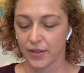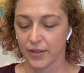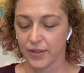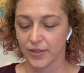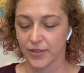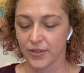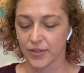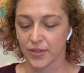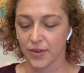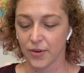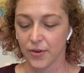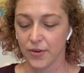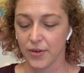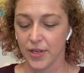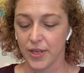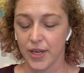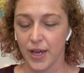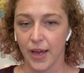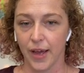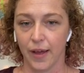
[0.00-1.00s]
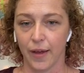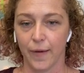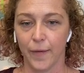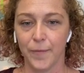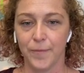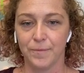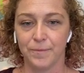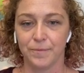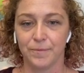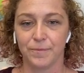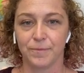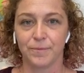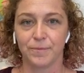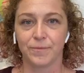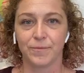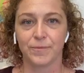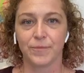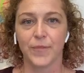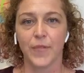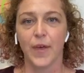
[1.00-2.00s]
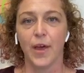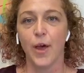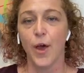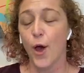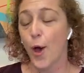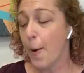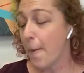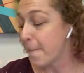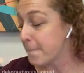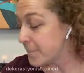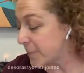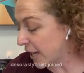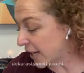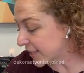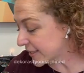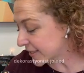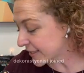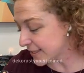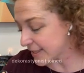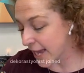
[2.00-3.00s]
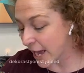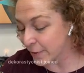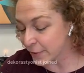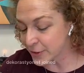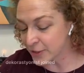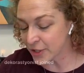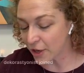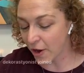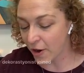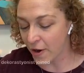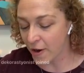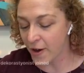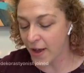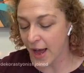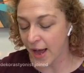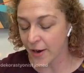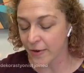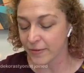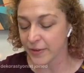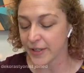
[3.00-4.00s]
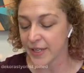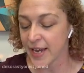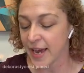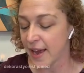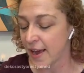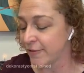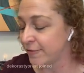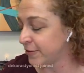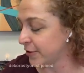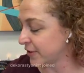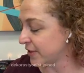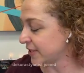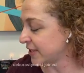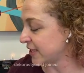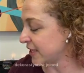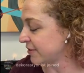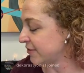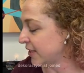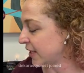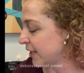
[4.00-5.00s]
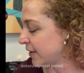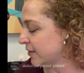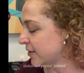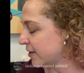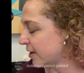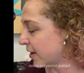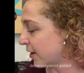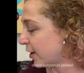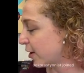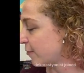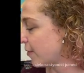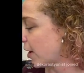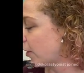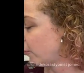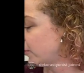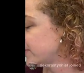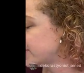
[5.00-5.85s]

So yeah. But that was all I really had for this evening. I always